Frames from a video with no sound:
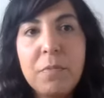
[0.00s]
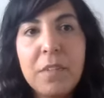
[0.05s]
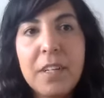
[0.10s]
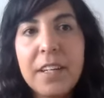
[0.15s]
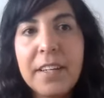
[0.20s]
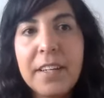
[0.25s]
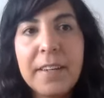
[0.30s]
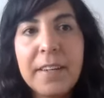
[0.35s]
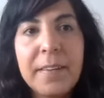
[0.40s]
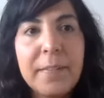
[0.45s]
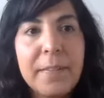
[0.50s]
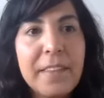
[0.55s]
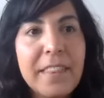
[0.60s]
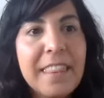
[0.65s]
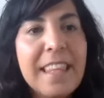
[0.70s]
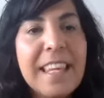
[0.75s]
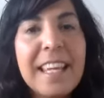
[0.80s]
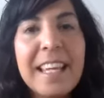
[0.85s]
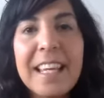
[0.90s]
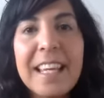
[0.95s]
uh,
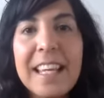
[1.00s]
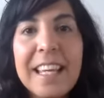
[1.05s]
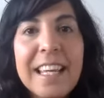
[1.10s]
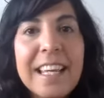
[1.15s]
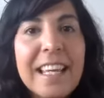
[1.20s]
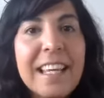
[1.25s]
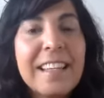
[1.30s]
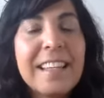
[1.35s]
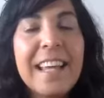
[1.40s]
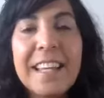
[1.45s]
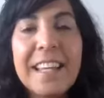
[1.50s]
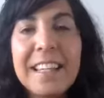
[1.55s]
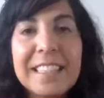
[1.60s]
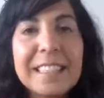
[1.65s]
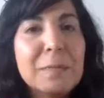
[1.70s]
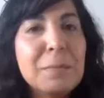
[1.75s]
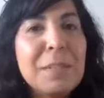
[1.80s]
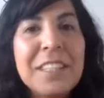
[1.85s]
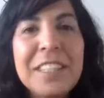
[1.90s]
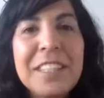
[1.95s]
thing, that
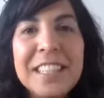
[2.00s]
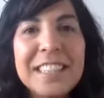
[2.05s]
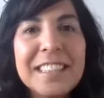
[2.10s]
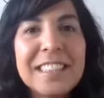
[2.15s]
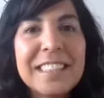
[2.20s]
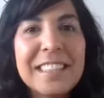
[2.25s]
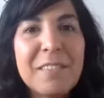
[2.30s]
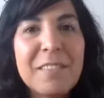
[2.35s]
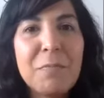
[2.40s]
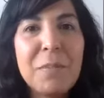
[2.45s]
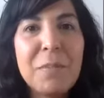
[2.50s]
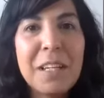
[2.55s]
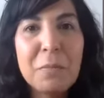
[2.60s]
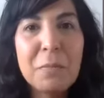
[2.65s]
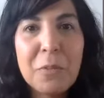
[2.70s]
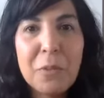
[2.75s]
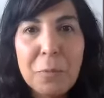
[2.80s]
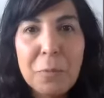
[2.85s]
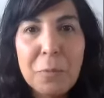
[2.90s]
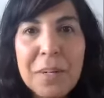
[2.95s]
experience of being
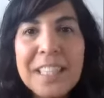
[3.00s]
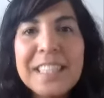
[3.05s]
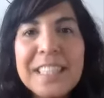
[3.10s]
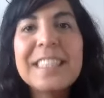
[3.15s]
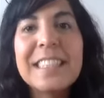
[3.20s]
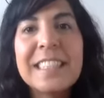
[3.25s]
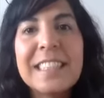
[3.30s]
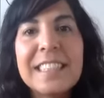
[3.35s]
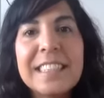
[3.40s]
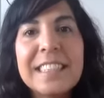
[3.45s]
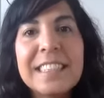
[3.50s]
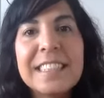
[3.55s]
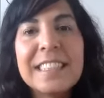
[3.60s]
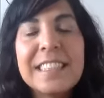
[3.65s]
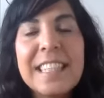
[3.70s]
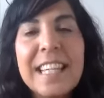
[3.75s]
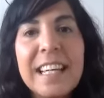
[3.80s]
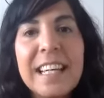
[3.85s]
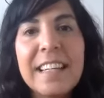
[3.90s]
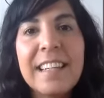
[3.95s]
more present
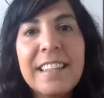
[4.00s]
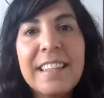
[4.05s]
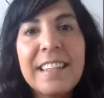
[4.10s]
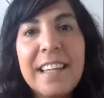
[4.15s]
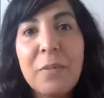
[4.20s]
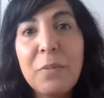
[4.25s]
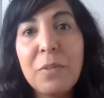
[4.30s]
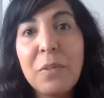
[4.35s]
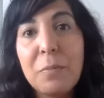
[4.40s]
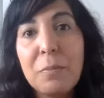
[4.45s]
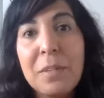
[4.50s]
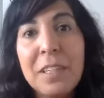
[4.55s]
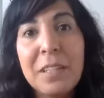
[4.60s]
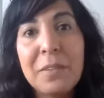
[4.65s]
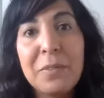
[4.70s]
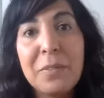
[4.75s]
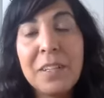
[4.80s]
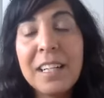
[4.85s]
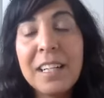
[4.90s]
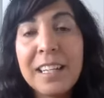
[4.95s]
instead, that will
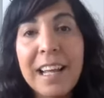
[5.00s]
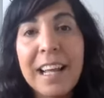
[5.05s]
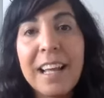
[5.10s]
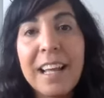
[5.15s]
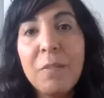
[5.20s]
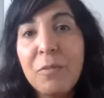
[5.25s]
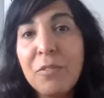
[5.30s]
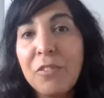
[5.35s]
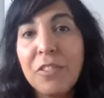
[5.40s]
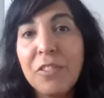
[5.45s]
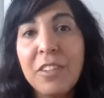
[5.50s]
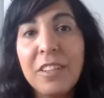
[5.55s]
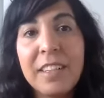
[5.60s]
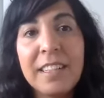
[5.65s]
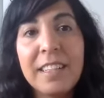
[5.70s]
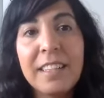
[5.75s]
be really helpful.